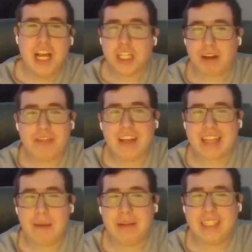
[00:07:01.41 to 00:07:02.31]
So I
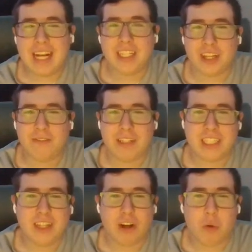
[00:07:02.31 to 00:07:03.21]
think that means I deserve to
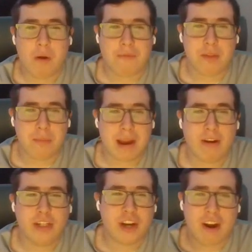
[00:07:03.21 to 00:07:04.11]
steal a quote from their
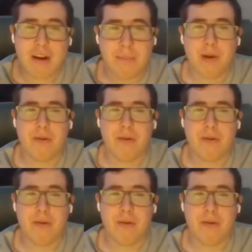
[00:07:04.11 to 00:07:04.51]
manager, Aaron